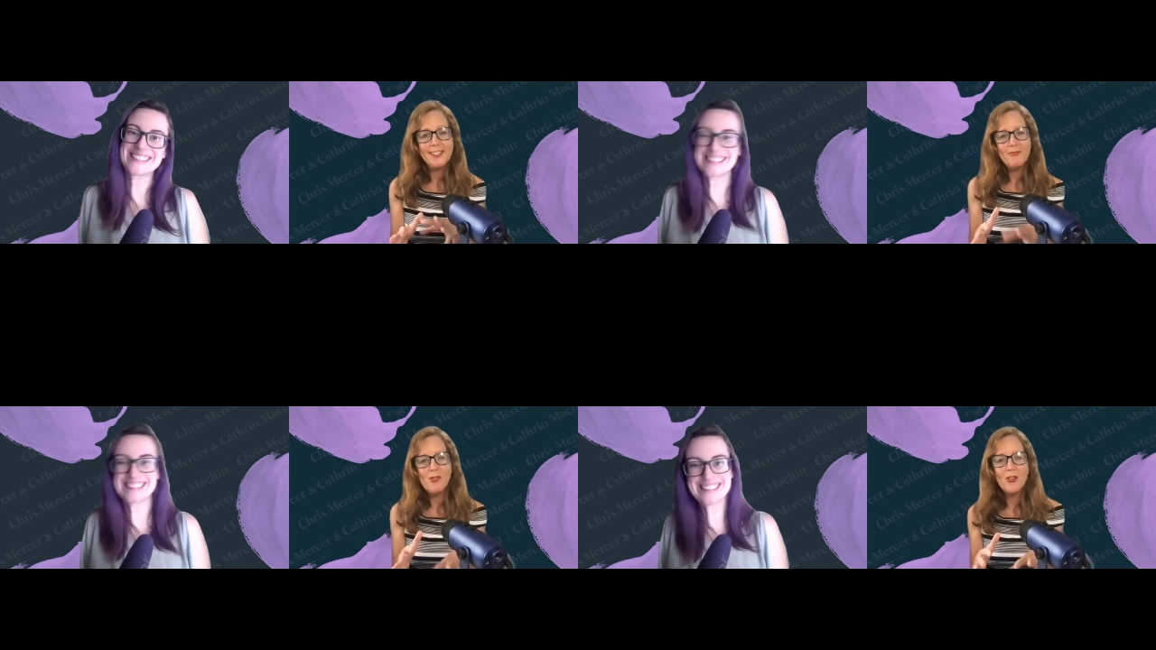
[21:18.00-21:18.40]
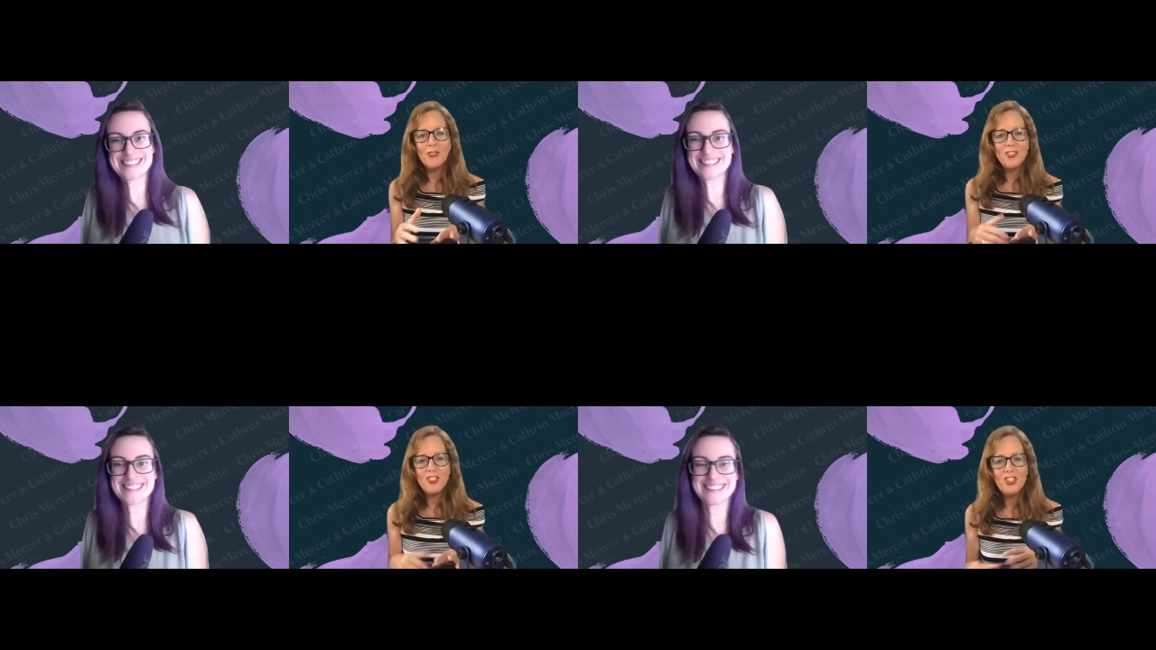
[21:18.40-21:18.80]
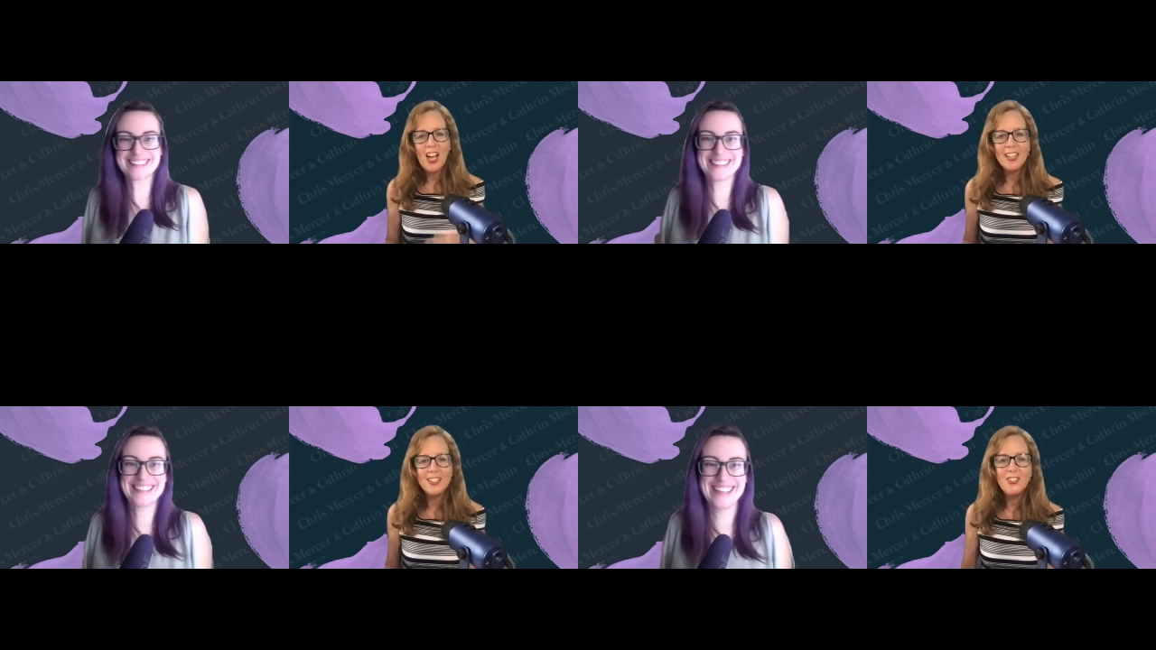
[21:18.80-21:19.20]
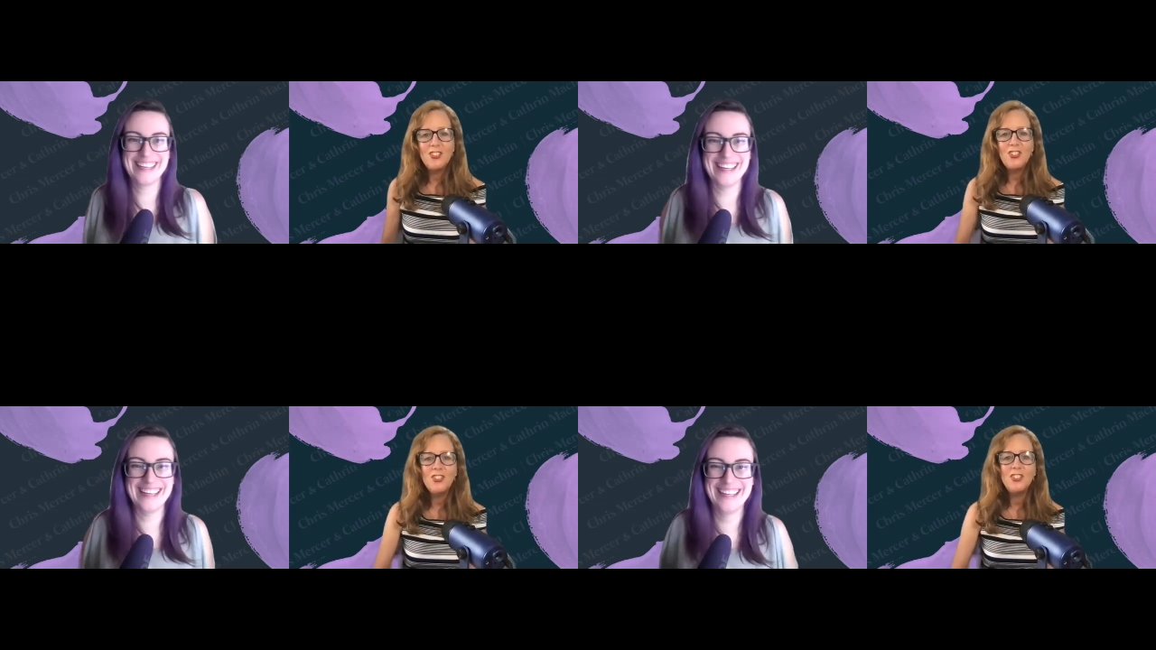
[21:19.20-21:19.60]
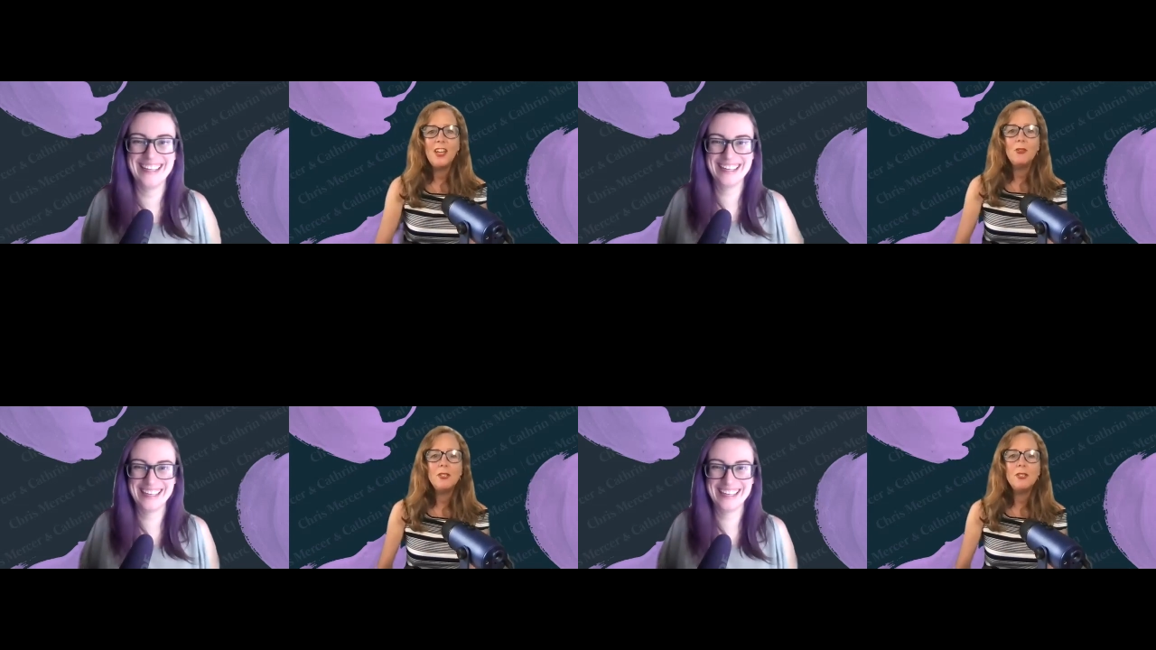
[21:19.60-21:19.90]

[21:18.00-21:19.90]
Speaker 1: more of a challenge, you know.